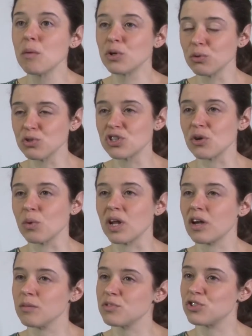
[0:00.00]
But also when
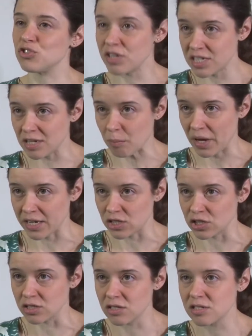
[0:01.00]
it comes to treating
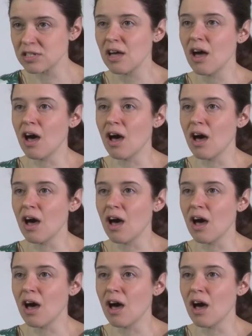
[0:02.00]
patients,